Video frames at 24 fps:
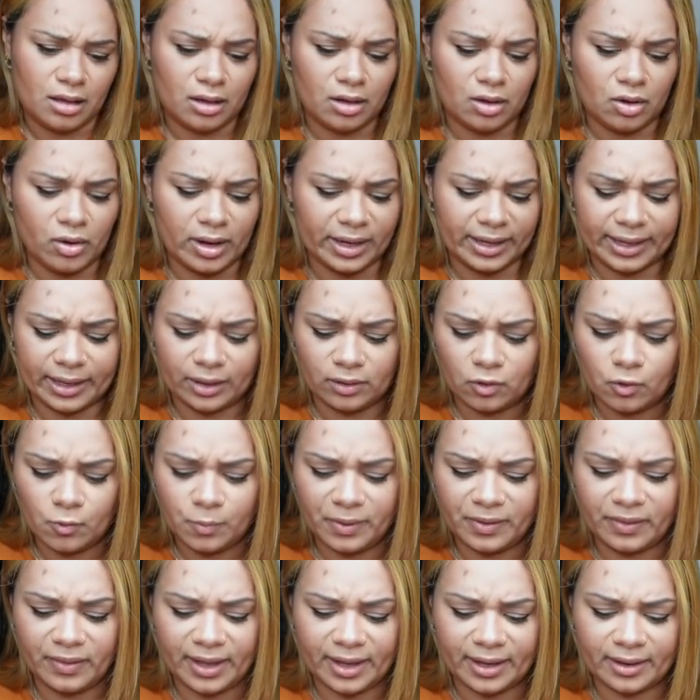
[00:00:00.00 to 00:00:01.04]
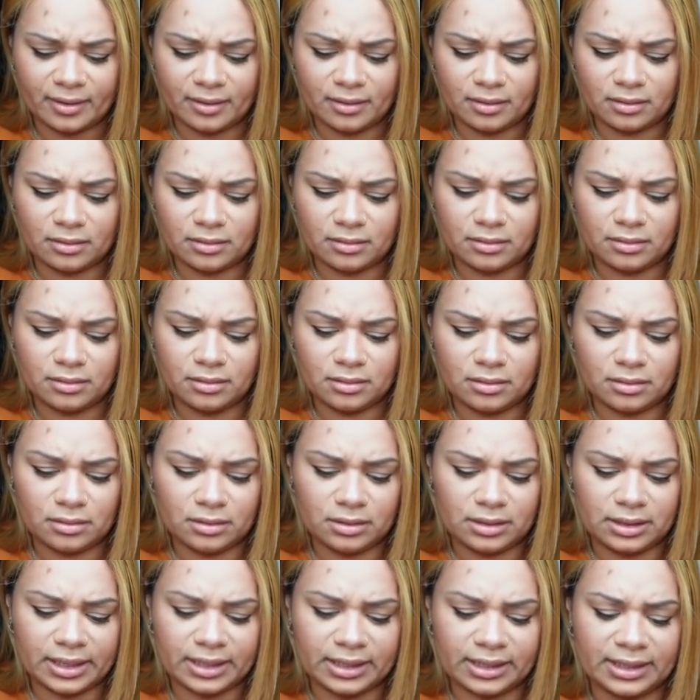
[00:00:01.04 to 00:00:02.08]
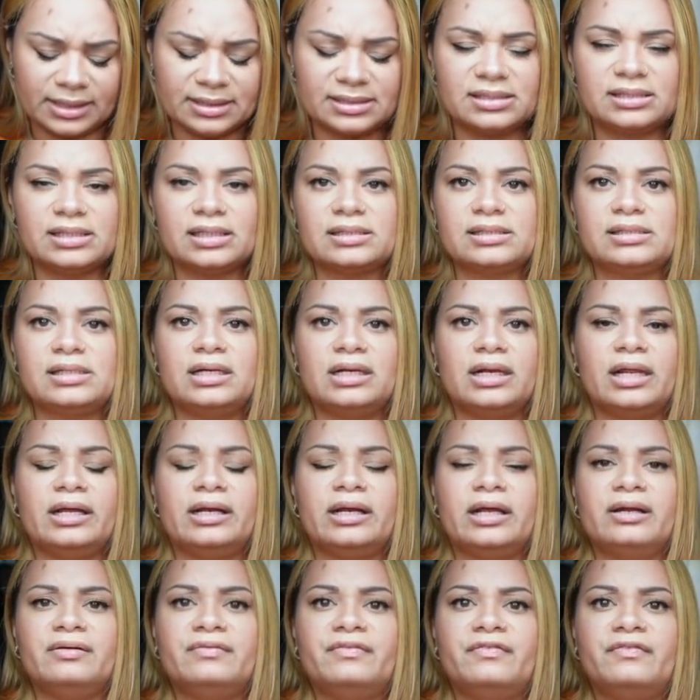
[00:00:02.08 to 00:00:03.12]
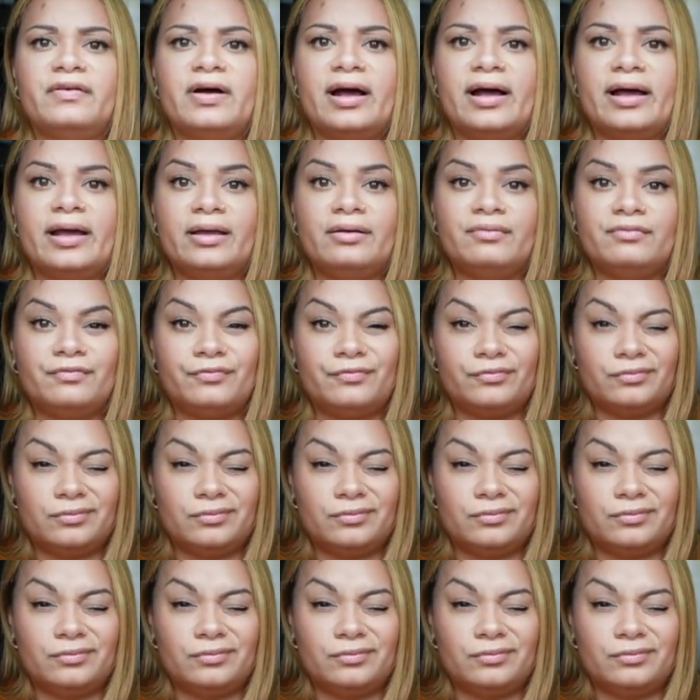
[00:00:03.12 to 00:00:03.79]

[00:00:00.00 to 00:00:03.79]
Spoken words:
Oh, I can't open that. 996 and 995.